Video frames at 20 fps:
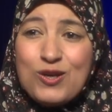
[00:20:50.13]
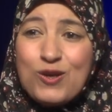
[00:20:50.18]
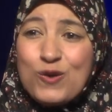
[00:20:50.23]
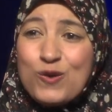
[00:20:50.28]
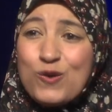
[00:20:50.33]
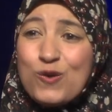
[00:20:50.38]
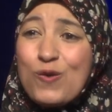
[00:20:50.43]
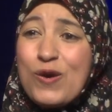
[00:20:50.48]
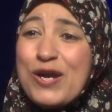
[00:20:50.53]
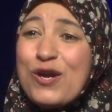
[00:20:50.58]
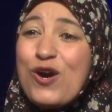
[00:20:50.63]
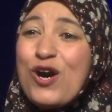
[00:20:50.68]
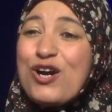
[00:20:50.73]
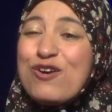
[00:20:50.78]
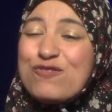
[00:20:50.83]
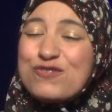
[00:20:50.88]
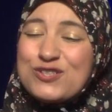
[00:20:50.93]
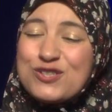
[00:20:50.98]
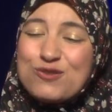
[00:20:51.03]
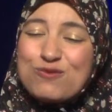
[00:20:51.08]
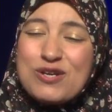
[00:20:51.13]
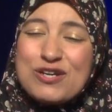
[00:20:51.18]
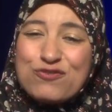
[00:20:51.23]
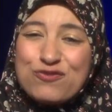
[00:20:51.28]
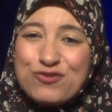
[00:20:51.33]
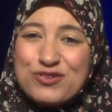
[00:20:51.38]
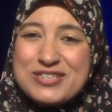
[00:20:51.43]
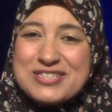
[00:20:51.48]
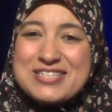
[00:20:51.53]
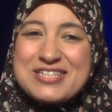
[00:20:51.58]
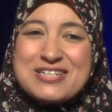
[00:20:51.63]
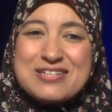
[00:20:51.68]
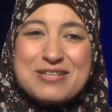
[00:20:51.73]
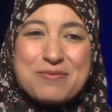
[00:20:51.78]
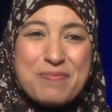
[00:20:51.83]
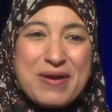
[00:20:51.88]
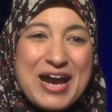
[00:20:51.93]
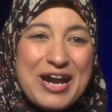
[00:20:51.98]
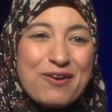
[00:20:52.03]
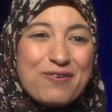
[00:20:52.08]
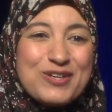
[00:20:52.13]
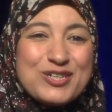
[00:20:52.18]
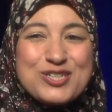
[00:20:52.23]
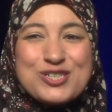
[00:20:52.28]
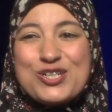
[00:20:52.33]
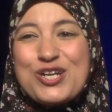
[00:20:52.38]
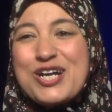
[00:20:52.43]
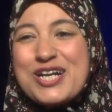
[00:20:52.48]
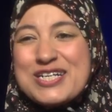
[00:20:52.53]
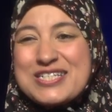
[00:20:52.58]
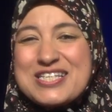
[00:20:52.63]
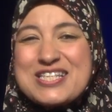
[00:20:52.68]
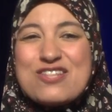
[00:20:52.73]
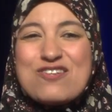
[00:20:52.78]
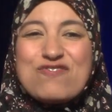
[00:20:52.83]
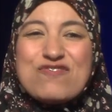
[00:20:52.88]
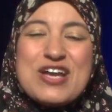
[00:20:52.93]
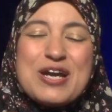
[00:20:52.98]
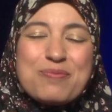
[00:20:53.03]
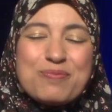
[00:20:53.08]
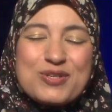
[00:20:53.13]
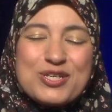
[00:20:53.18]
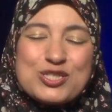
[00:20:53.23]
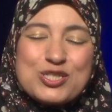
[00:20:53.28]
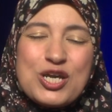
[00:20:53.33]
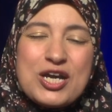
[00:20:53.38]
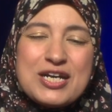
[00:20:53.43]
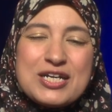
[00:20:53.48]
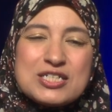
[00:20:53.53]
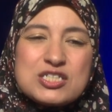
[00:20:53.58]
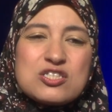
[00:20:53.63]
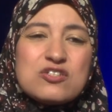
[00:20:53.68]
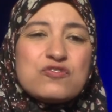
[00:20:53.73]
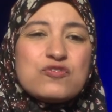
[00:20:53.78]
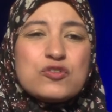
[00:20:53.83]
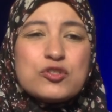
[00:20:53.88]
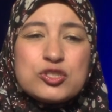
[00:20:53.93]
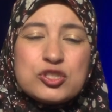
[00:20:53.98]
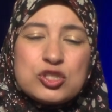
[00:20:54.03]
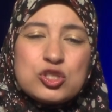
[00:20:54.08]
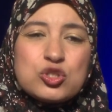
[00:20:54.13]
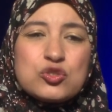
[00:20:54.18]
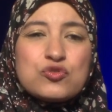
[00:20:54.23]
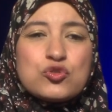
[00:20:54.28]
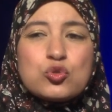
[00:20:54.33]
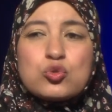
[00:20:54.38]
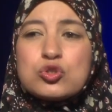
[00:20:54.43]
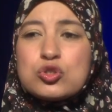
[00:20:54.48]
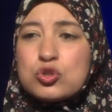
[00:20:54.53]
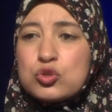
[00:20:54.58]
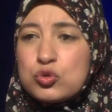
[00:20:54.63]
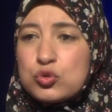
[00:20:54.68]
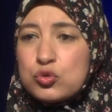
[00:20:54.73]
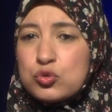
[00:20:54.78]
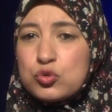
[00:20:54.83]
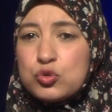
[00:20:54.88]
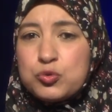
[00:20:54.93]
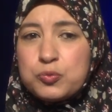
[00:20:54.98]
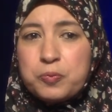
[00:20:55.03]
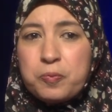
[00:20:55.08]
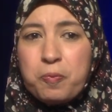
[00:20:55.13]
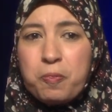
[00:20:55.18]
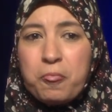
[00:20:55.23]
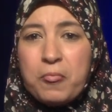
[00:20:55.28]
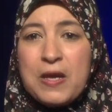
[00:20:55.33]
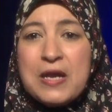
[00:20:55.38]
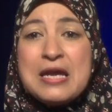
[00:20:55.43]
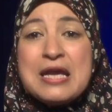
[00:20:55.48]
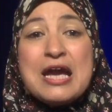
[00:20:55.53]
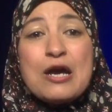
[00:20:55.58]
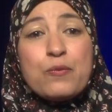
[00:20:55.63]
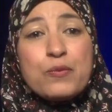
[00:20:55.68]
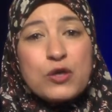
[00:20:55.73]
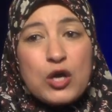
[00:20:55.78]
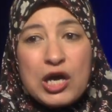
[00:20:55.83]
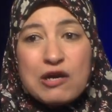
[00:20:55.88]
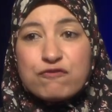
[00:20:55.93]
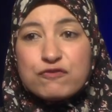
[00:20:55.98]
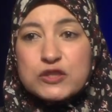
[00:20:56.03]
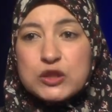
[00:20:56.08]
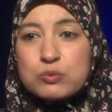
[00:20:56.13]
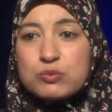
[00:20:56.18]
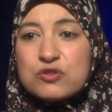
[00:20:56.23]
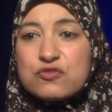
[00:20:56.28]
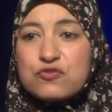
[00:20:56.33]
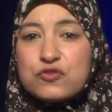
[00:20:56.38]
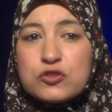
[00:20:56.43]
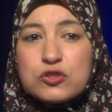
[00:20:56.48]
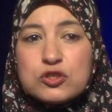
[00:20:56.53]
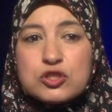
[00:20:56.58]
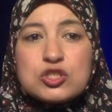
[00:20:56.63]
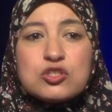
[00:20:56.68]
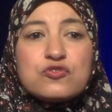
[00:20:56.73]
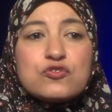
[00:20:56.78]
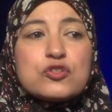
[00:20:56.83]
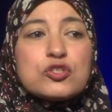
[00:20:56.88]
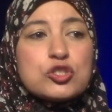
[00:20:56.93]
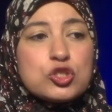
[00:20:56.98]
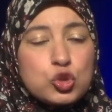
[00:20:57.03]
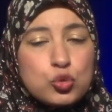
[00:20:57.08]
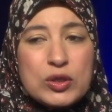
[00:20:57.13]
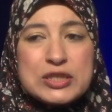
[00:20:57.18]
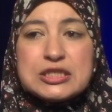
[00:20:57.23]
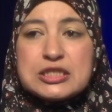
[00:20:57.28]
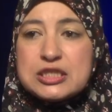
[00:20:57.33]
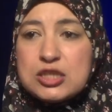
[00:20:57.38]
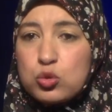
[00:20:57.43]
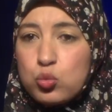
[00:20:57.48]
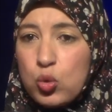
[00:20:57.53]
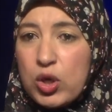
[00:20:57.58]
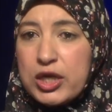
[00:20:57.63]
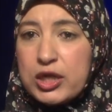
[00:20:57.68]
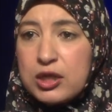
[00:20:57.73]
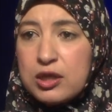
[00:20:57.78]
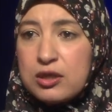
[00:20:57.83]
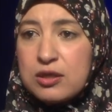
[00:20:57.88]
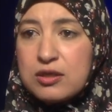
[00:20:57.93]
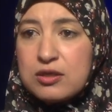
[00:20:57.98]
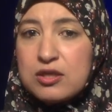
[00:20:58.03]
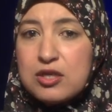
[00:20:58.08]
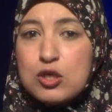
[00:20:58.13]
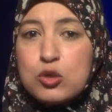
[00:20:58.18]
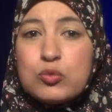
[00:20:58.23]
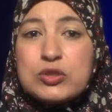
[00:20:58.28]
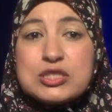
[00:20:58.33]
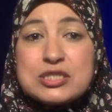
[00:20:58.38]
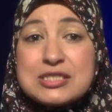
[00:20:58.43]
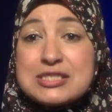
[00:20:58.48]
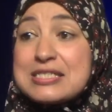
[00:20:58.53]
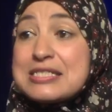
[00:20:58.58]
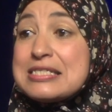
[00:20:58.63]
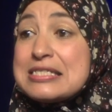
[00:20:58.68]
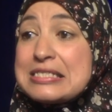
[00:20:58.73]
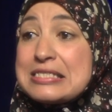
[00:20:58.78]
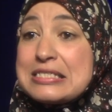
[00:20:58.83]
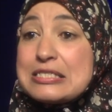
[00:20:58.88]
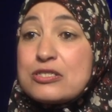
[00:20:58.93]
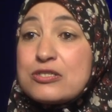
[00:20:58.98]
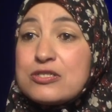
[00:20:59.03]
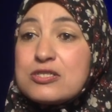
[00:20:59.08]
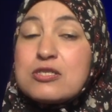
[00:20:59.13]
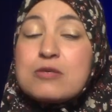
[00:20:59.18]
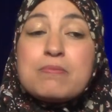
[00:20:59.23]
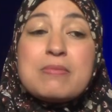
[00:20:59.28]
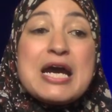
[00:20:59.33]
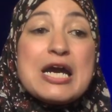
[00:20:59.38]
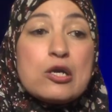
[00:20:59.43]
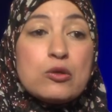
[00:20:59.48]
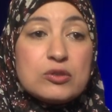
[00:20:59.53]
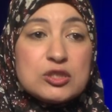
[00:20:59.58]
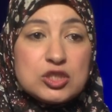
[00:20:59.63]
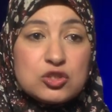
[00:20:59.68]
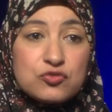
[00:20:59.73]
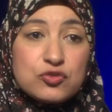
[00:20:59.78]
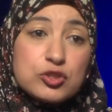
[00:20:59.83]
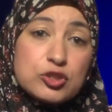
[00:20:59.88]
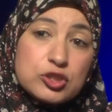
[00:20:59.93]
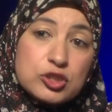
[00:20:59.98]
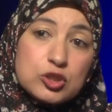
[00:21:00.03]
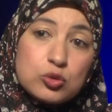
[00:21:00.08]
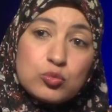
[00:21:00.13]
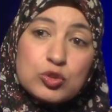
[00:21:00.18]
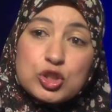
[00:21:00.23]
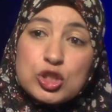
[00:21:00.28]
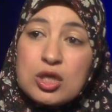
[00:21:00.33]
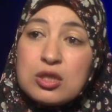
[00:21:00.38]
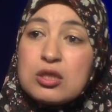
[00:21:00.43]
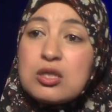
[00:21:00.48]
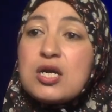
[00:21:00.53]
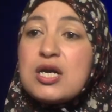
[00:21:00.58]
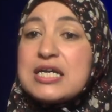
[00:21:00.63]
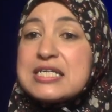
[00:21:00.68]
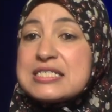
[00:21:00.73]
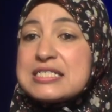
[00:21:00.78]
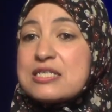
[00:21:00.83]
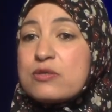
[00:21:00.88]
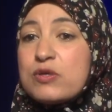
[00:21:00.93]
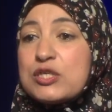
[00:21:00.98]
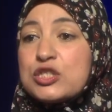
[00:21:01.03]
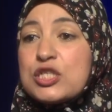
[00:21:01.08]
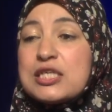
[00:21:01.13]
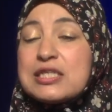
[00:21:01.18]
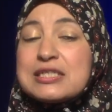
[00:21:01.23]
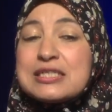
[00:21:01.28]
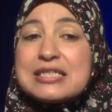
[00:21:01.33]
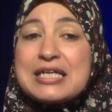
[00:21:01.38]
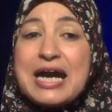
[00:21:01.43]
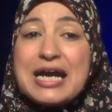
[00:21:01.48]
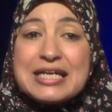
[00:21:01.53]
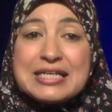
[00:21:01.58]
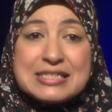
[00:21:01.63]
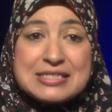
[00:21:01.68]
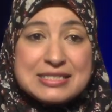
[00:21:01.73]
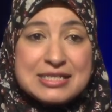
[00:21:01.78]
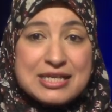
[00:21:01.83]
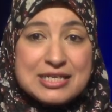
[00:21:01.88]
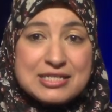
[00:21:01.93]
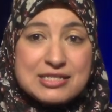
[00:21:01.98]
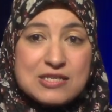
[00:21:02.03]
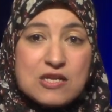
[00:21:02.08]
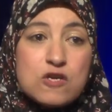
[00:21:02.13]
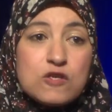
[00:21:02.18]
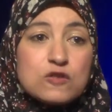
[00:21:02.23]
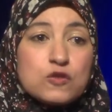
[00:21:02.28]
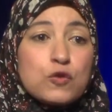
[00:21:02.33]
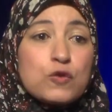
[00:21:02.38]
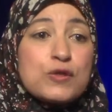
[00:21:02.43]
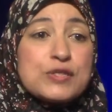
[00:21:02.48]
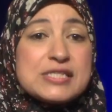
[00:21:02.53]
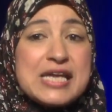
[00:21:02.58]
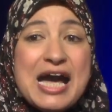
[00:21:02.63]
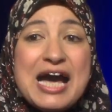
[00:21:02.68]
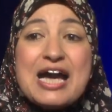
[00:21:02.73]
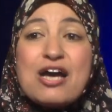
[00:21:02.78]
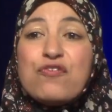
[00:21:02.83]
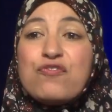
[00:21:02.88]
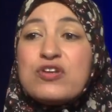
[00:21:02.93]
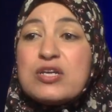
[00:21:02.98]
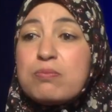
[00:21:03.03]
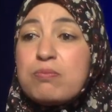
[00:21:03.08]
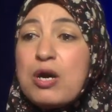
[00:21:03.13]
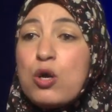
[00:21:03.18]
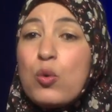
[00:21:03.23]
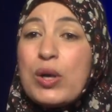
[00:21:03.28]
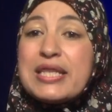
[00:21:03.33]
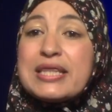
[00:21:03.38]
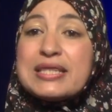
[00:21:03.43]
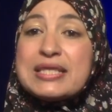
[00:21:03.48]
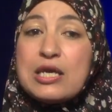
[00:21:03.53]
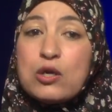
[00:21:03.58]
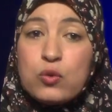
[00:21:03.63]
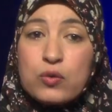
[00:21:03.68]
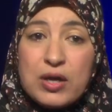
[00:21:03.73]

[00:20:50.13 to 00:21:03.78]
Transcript: You know, I often reference in the marriage talks and the family talks the verses of Surat al-Rum. And we often refer to verse twenty-one, which is considered the marriage verse in which Allah Azza wa Jal guides us towards having mawadda wa